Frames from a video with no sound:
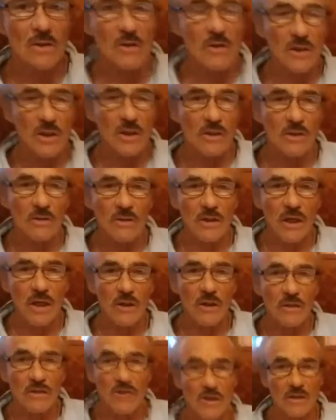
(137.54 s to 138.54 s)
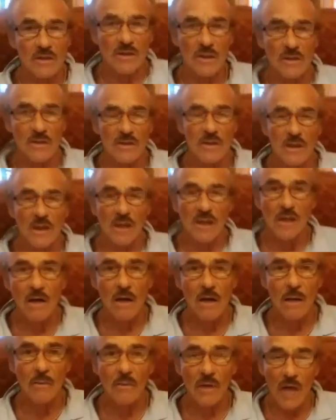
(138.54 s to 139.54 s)

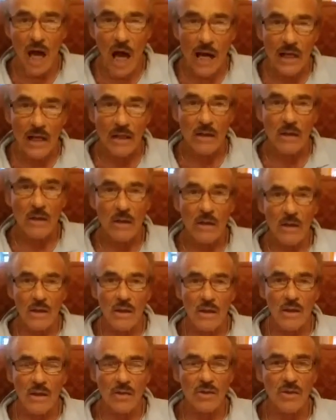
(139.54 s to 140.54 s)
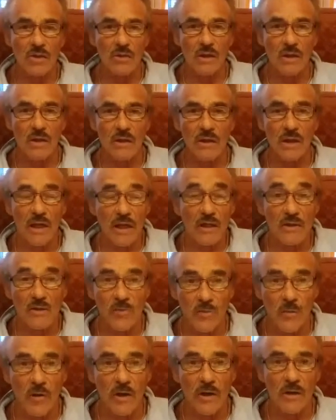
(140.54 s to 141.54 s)
SeniorDatingSuccess.com guide, which you can get, and it's
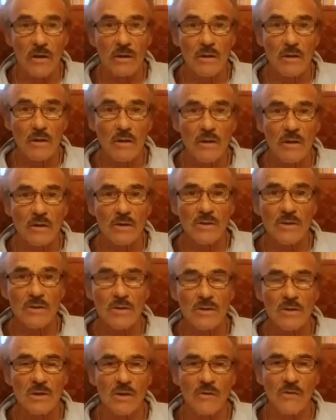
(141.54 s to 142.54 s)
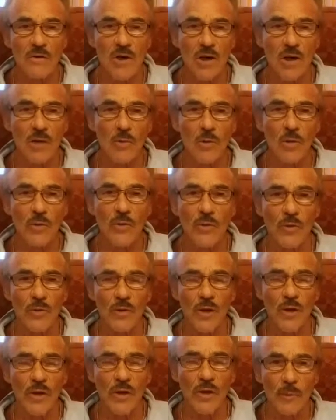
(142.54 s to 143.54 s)
free. So it's a valuable tool
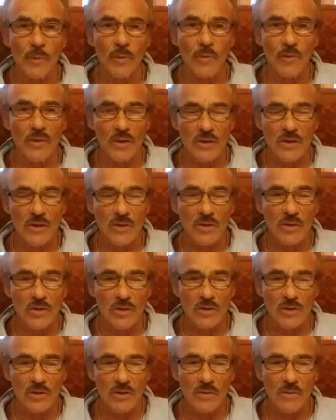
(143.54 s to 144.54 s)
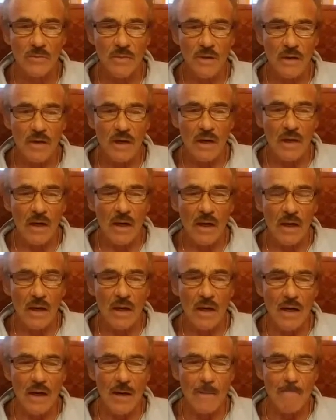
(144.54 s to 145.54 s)
to help you with these issues.
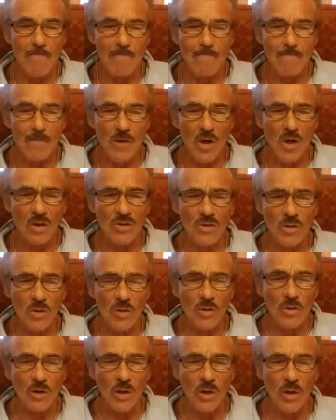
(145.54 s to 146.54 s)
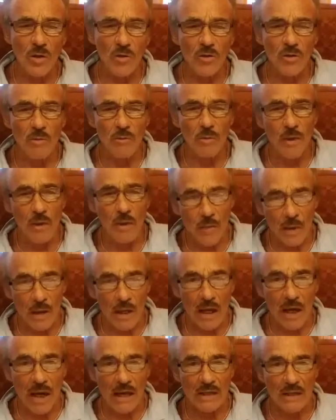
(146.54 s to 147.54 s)
Also, in your clothing, be
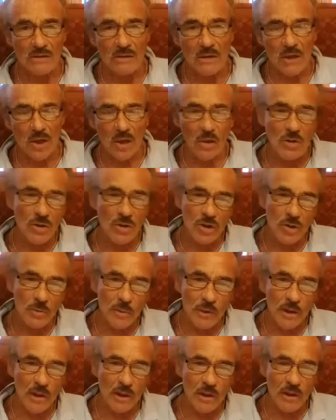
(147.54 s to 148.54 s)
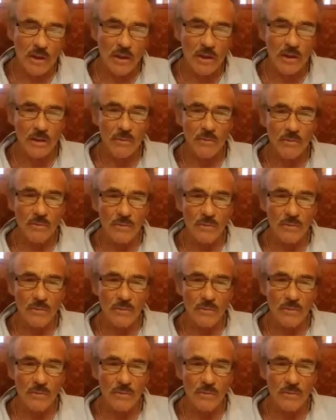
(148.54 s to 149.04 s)
relaxed. Clothes should be clean.